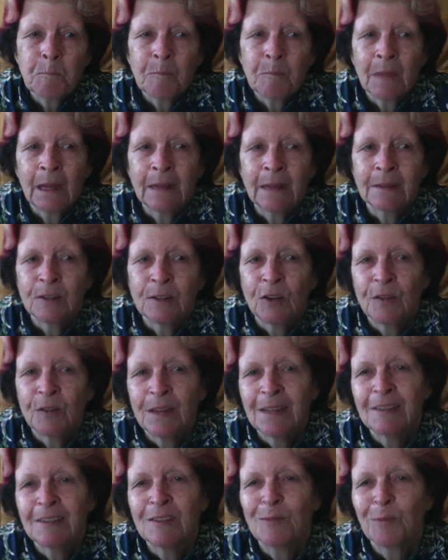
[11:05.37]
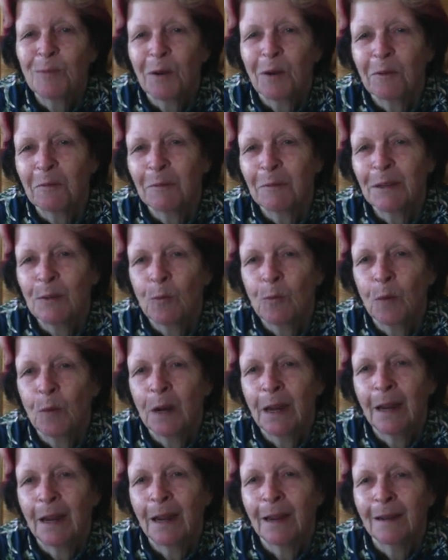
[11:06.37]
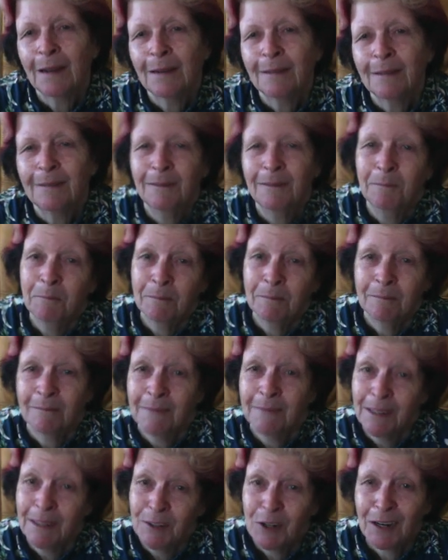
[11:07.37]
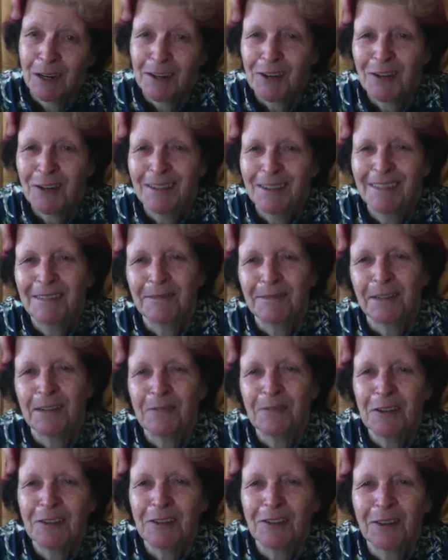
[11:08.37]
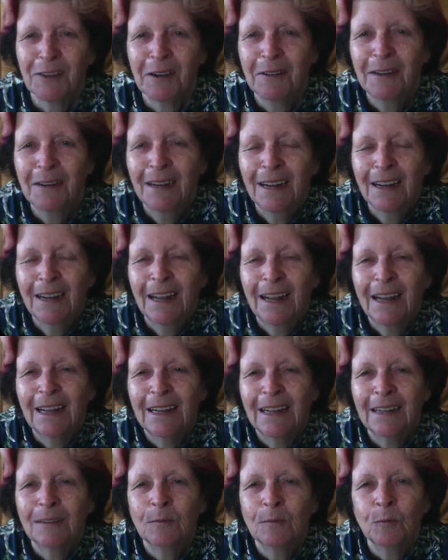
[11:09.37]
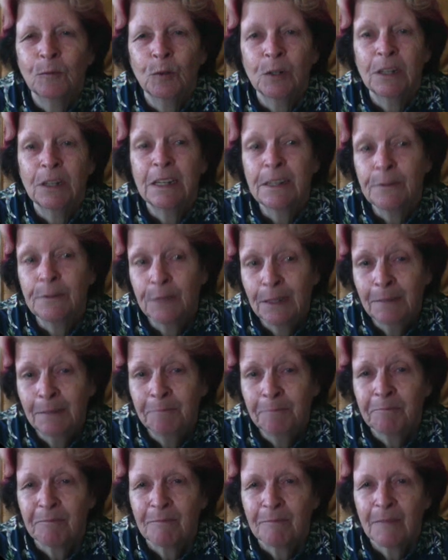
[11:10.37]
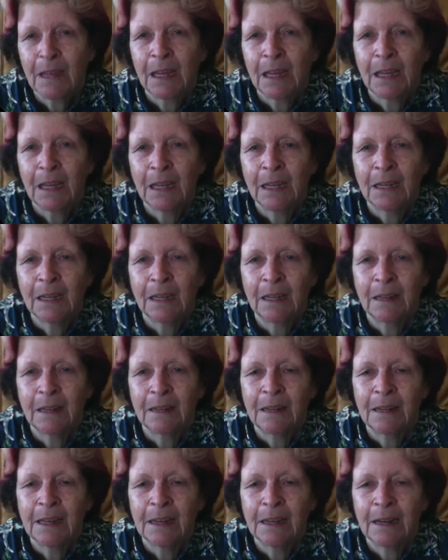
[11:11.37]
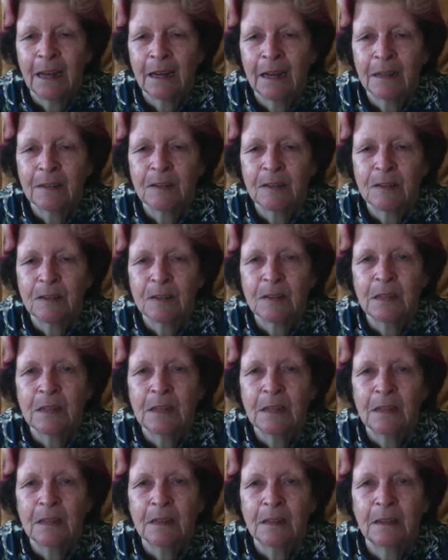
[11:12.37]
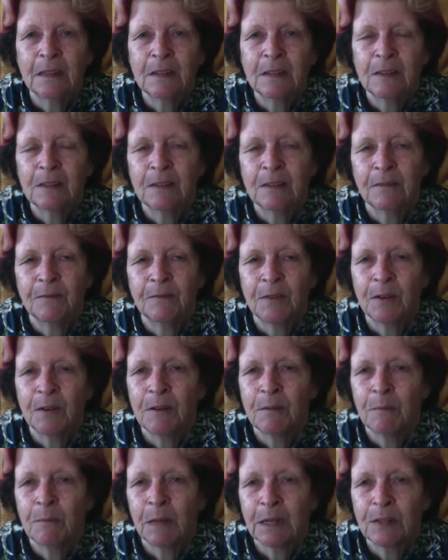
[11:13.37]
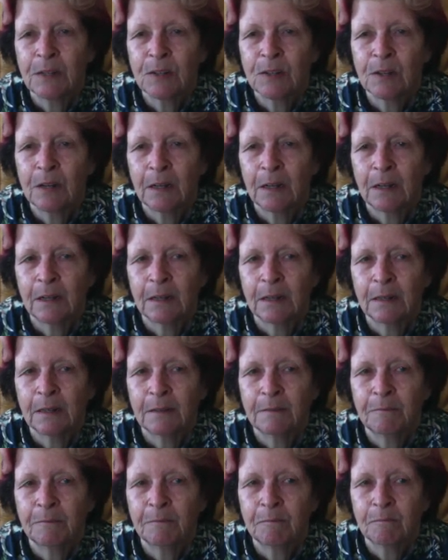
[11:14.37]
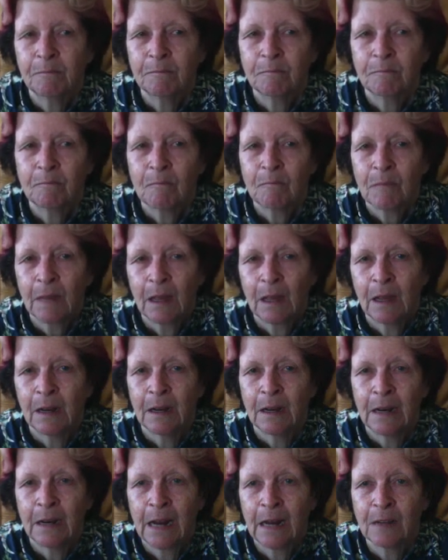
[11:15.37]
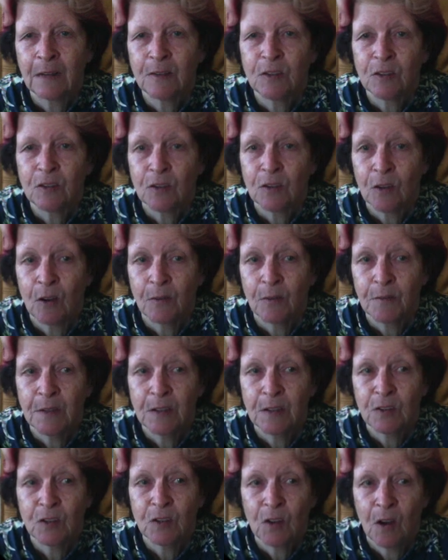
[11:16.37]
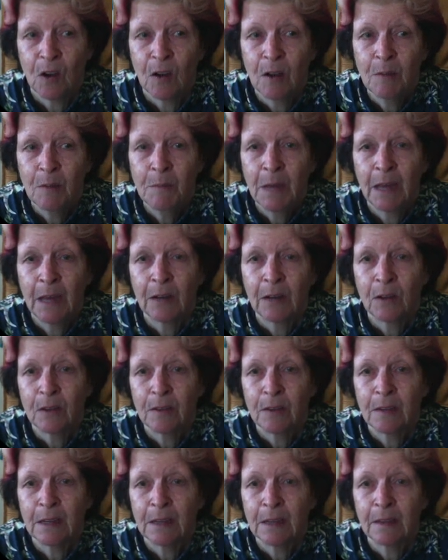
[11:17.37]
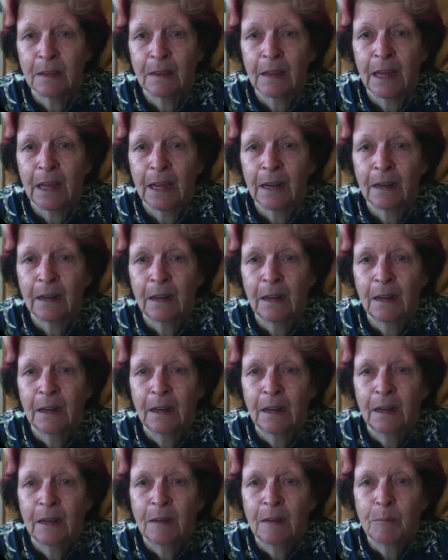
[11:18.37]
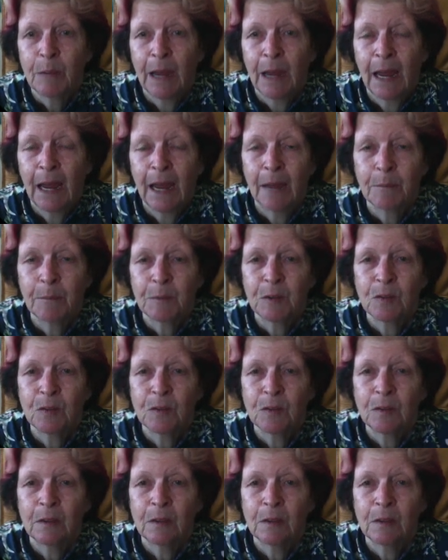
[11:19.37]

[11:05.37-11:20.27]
And so this is probably where the judge 5 years ago would differ in the analysis. This is a very much an analysis of this time, and I think that perhaps